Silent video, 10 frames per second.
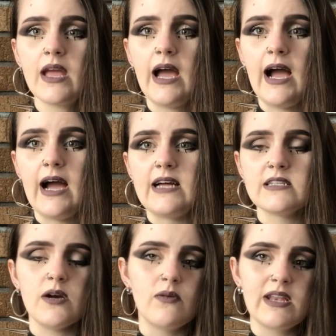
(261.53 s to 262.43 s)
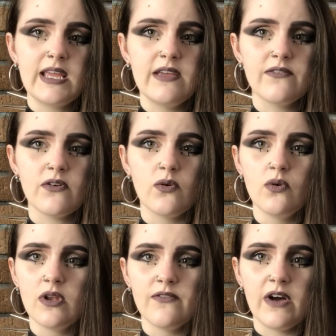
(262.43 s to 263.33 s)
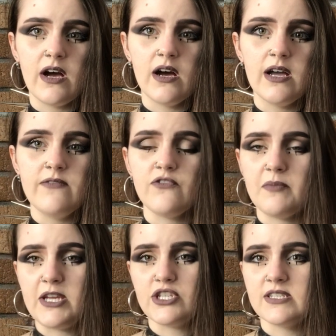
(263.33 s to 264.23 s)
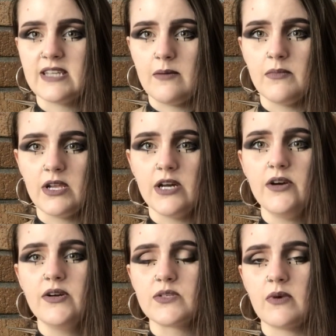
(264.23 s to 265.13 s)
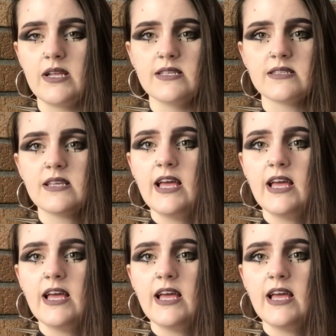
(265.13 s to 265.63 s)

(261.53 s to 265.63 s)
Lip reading: and I will leave all of her information down below, as well as